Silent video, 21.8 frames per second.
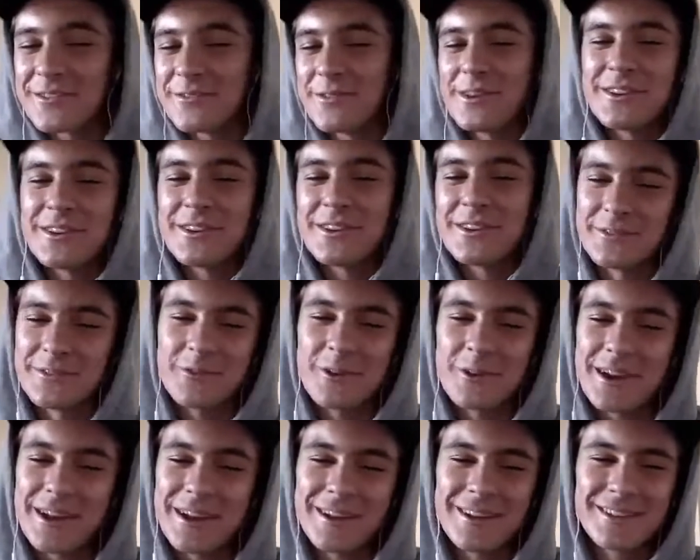videos of
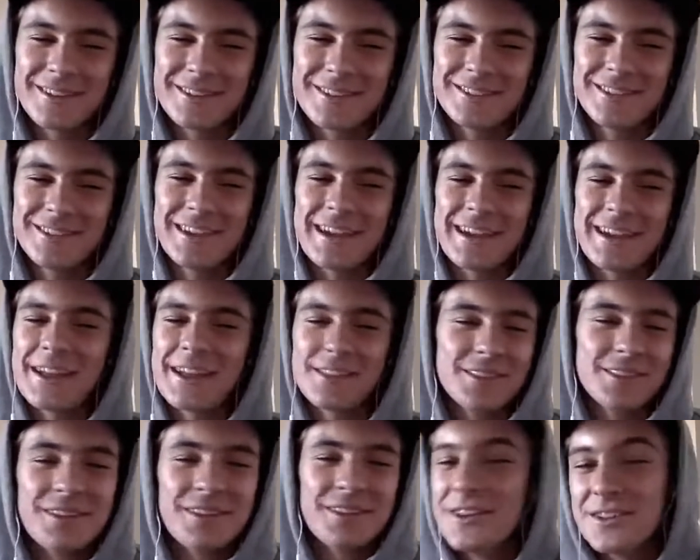Frank like
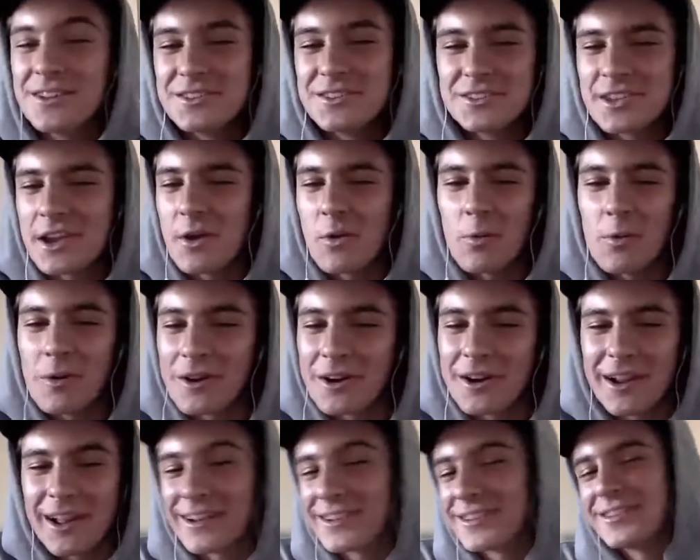at work
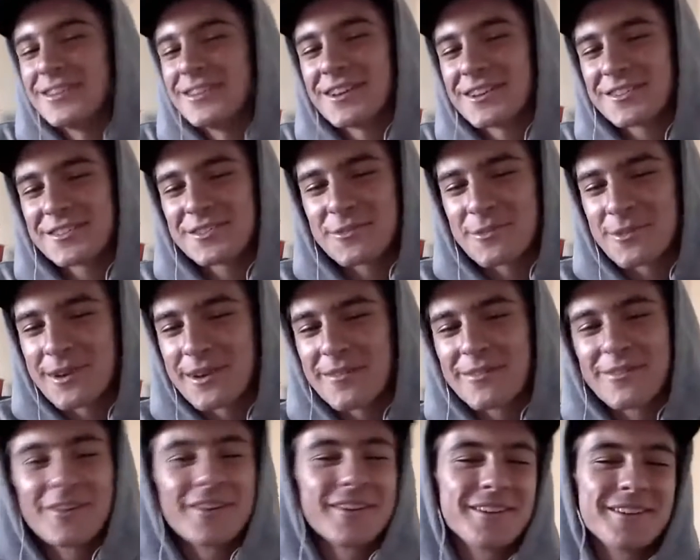at Deluxe or
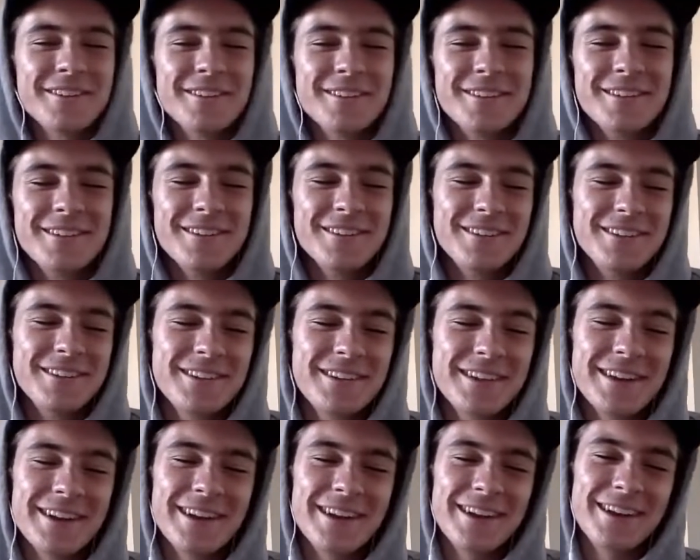whatever.
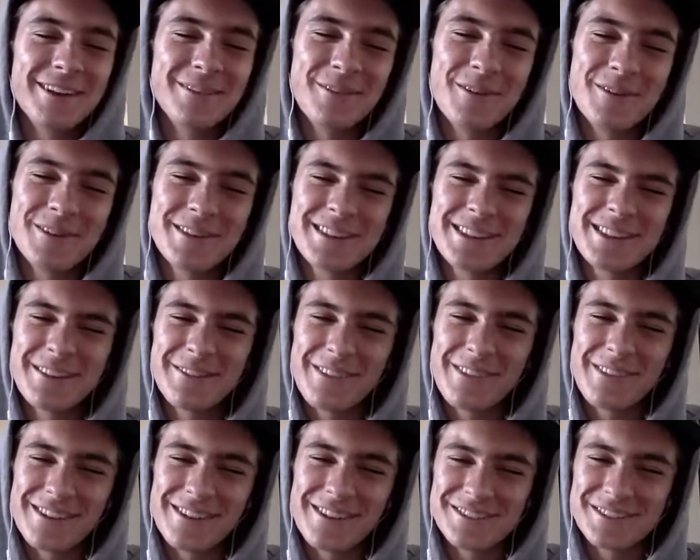Getting what was it? The
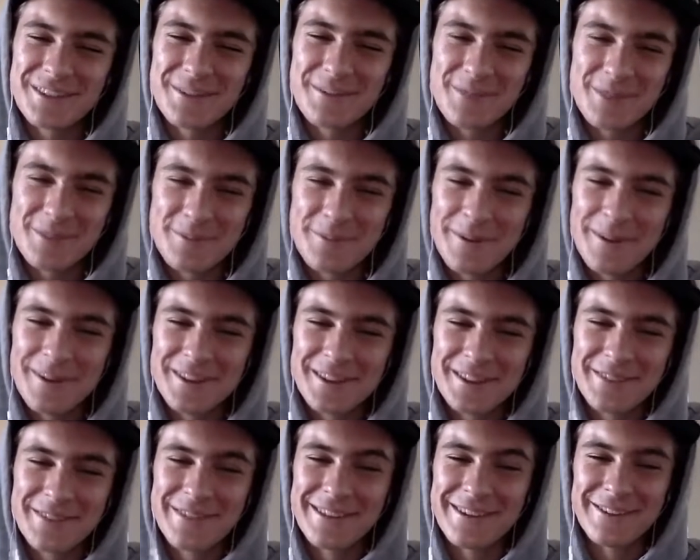videos Jim was posting
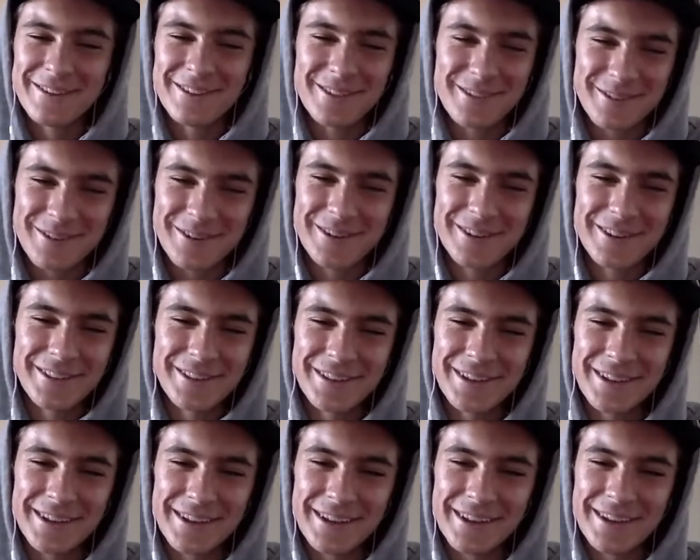where they were
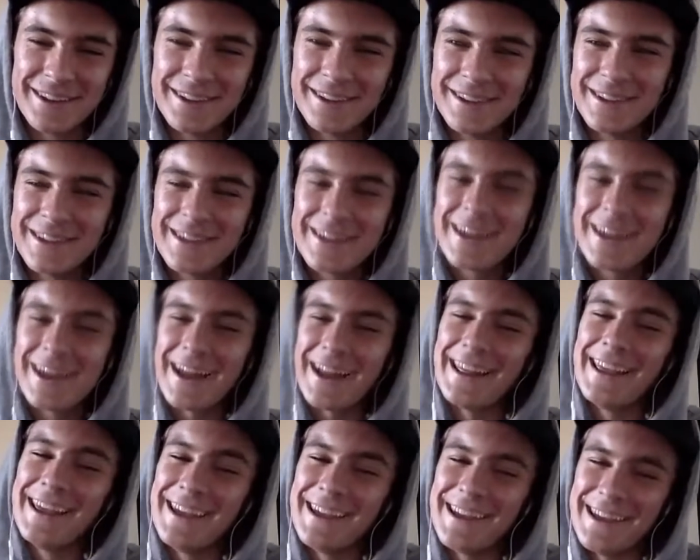throwing he got
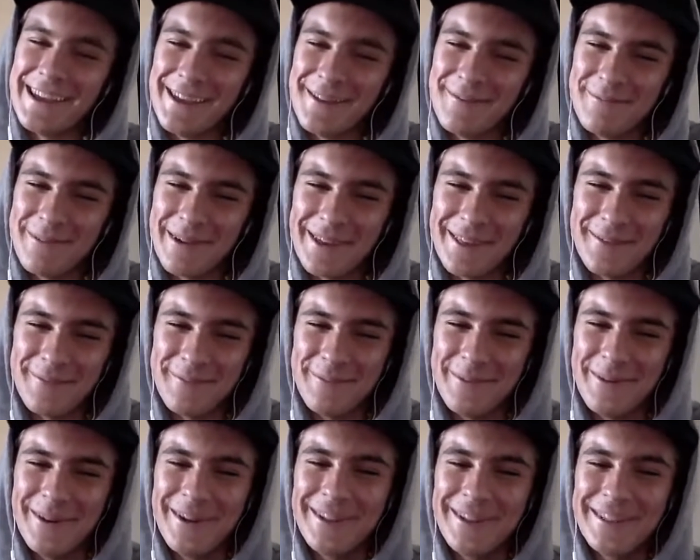hit by the
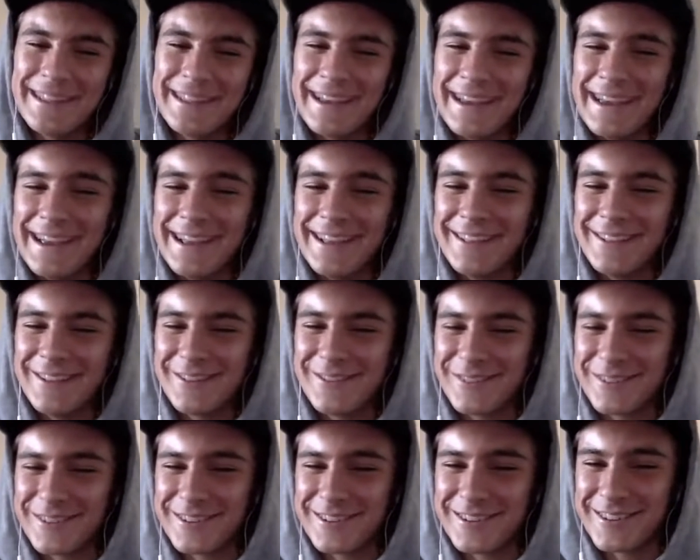ball in the head. Those
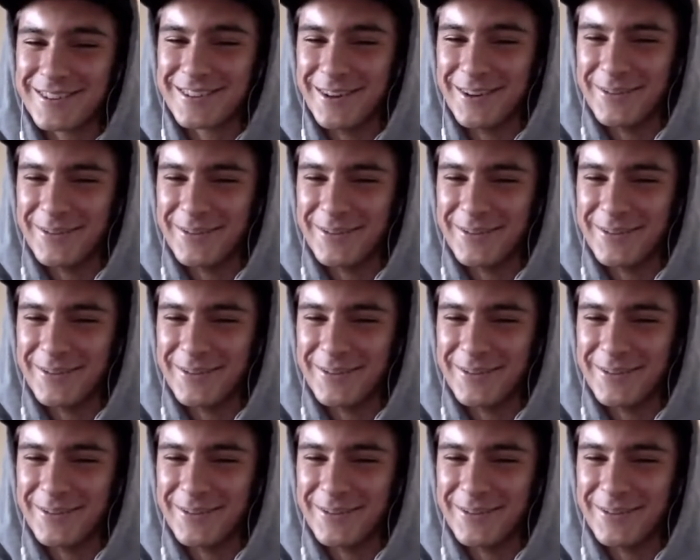were so